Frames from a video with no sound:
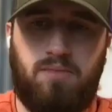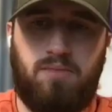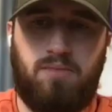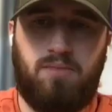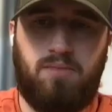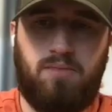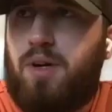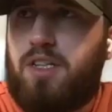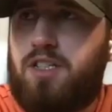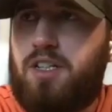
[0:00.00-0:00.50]
good
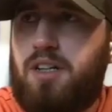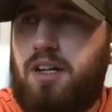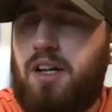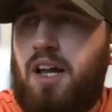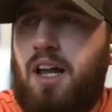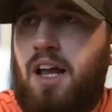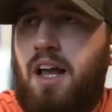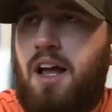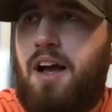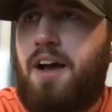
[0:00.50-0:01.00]
question.
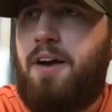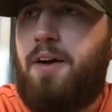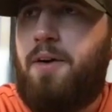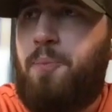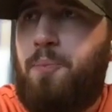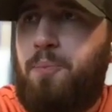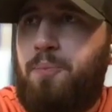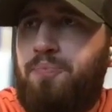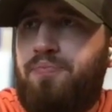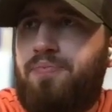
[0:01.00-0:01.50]

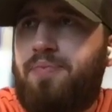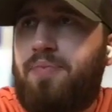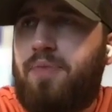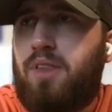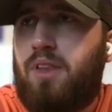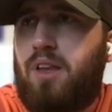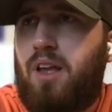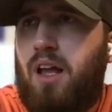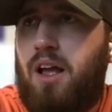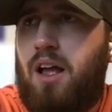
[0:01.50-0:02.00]

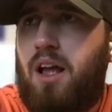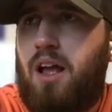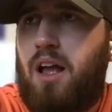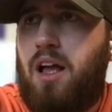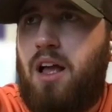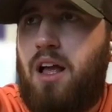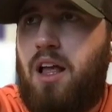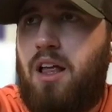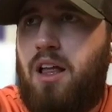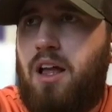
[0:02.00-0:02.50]

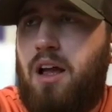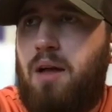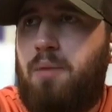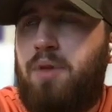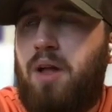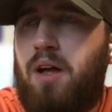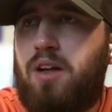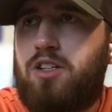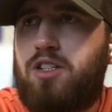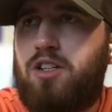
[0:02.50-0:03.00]
I'm
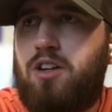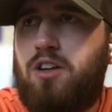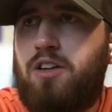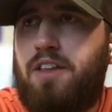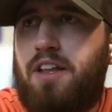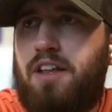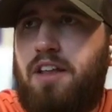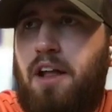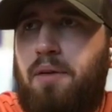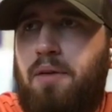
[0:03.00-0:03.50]
not sure
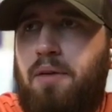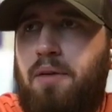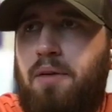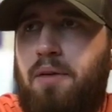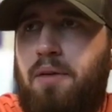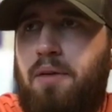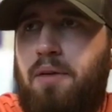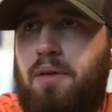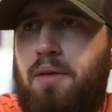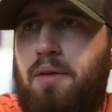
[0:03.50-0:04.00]
if
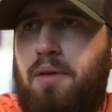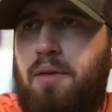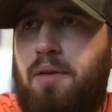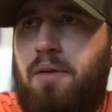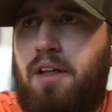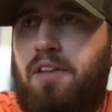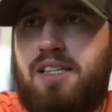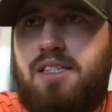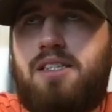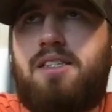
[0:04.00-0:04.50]
that means
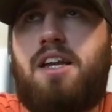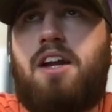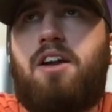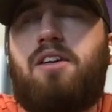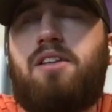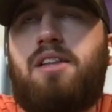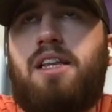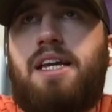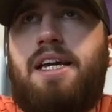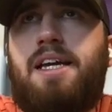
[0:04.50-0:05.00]

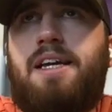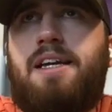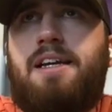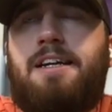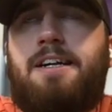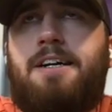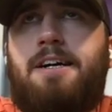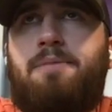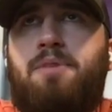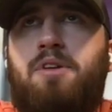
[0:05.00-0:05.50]
necessarily
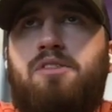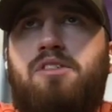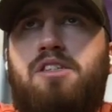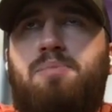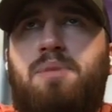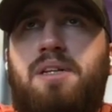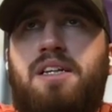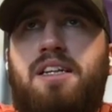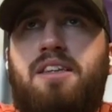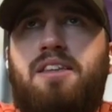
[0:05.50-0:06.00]

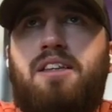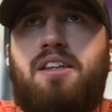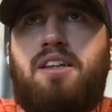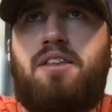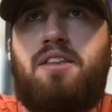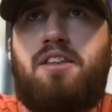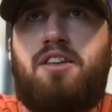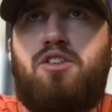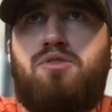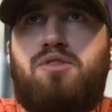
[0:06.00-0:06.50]
splitting the
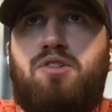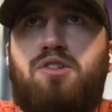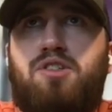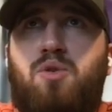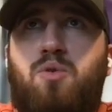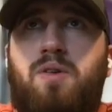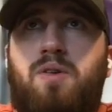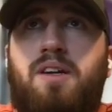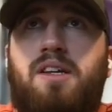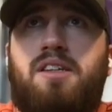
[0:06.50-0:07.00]
user
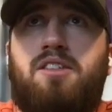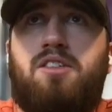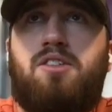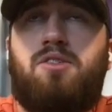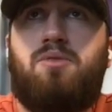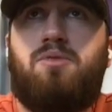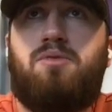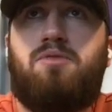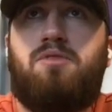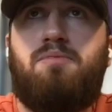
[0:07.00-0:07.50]
story
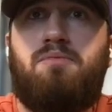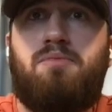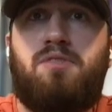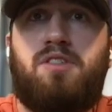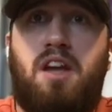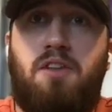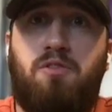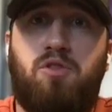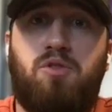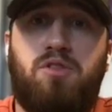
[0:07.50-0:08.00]
into
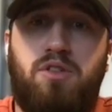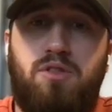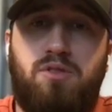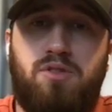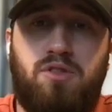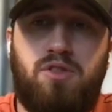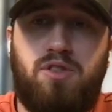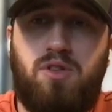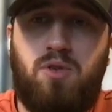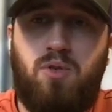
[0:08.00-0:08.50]
several
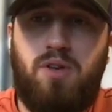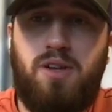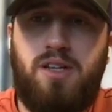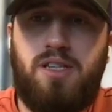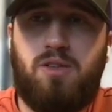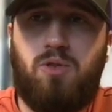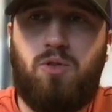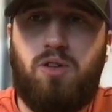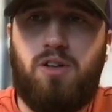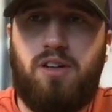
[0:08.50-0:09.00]
user
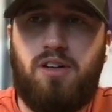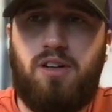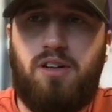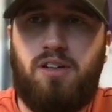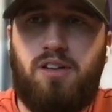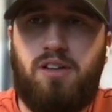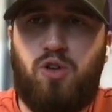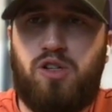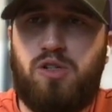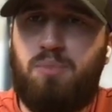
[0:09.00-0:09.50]
stories, or
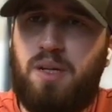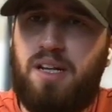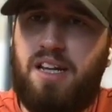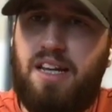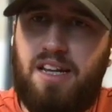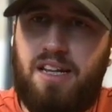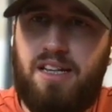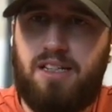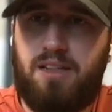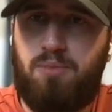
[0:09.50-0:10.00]
splitting
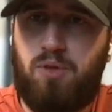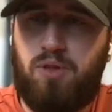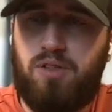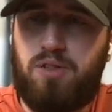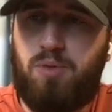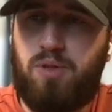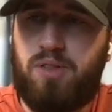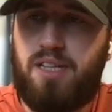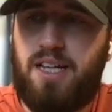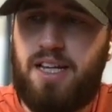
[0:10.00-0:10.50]
it into
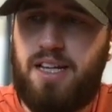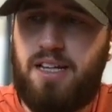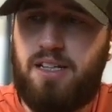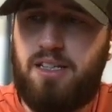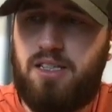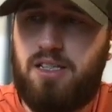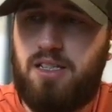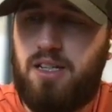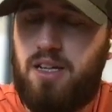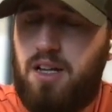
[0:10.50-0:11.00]
multiple
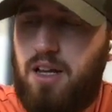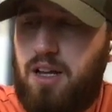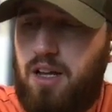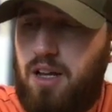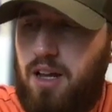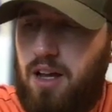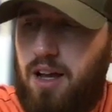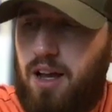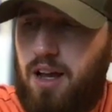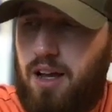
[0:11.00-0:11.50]
tickets.
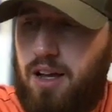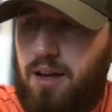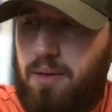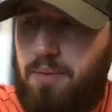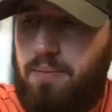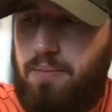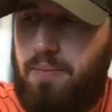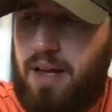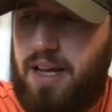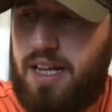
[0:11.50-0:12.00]
I
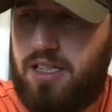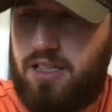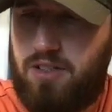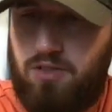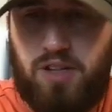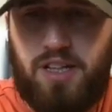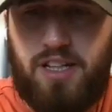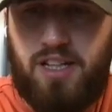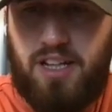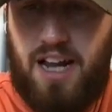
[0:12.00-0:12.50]
guess
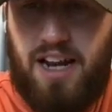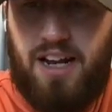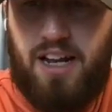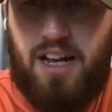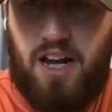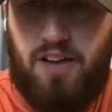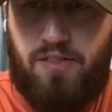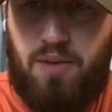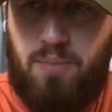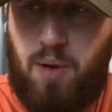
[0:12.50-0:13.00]
really to kind of
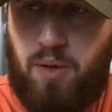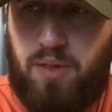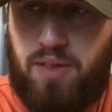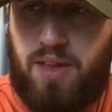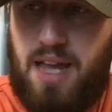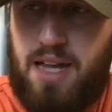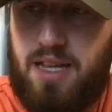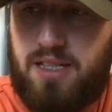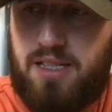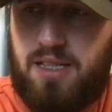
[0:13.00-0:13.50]
cover both
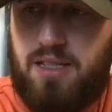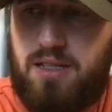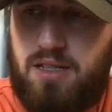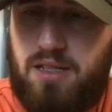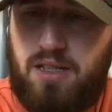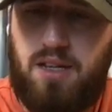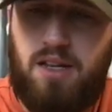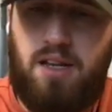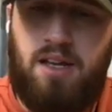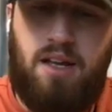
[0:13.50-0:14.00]
cases,